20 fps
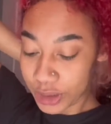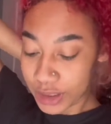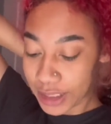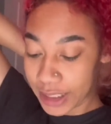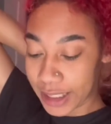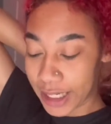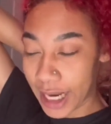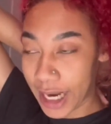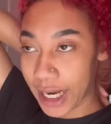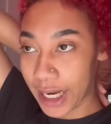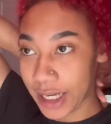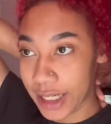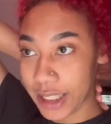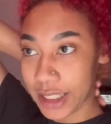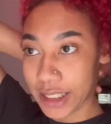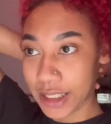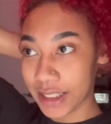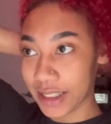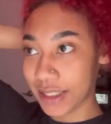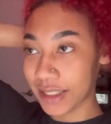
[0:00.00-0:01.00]

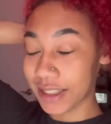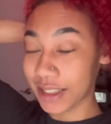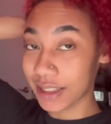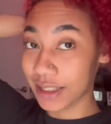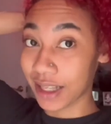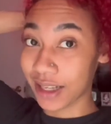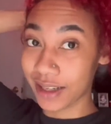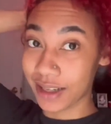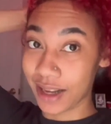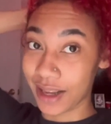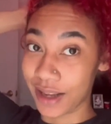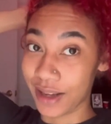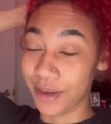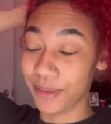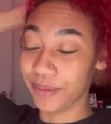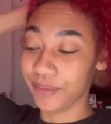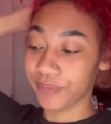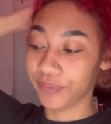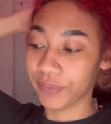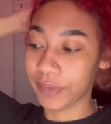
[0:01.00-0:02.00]
today is Sunday